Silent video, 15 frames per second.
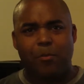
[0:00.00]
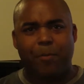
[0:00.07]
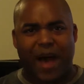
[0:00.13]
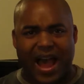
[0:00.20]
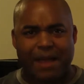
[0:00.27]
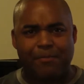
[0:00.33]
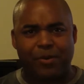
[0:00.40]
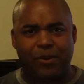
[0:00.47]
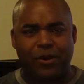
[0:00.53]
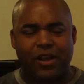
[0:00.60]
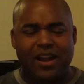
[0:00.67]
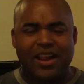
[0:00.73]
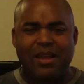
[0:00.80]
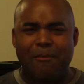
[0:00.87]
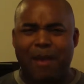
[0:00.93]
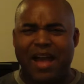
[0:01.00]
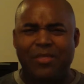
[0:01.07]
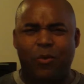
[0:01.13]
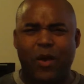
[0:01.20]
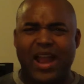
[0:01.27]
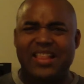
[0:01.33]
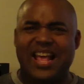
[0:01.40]
Piper. And by
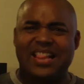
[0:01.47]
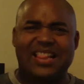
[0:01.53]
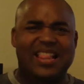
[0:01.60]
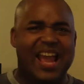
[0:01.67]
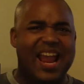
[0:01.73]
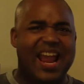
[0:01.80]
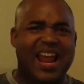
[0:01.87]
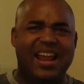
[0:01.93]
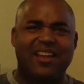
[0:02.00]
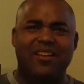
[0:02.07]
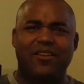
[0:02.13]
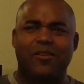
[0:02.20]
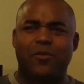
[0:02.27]
the way, that thing